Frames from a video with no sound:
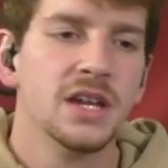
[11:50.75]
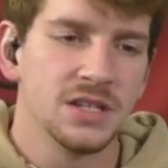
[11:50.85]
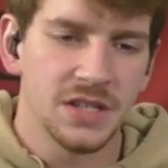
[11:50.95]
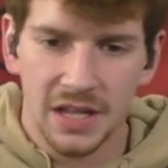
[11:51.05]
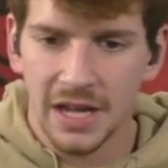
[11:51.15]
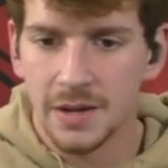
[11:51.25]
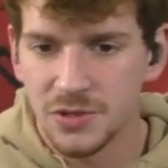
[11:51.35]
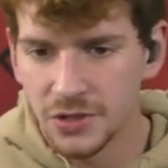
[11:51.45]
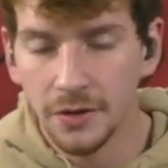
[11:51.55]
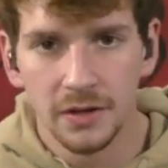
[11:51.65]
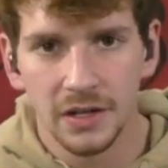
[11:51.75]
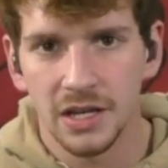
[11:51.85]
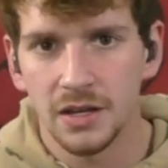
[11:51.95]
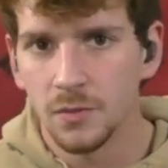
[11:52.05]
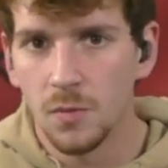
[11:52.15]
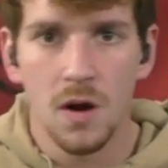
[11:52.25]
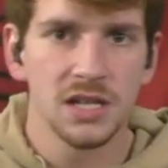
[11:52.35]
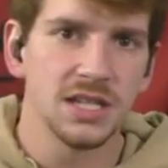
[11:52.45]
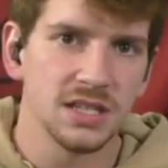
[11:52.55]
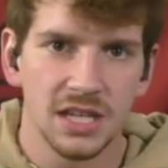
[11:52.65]
He said, I'm certainly
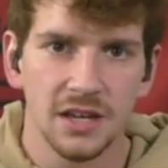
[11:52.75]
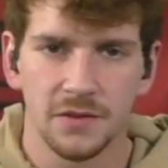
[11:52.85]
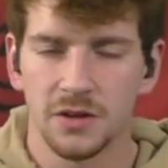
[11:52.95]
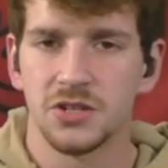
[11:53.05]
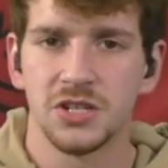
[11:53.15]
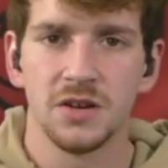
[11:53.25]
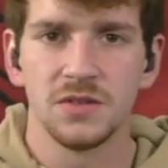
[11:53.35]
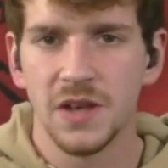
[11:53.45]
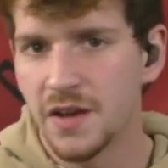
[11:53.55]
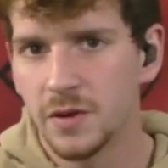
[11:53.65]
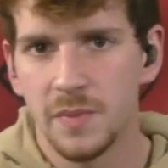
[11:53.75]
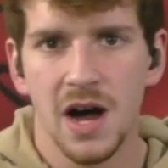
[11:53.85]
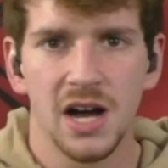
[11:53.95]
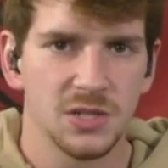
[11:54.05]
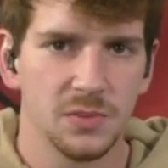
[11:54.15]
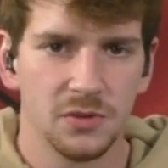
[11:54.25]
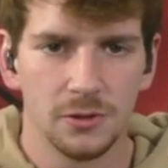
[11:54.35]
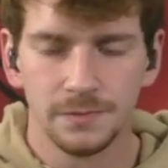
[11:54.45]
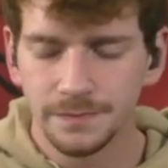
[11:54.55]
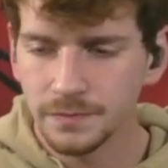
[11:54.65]
wanting to give Curtis Jones every
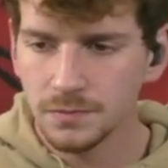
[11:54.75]
possible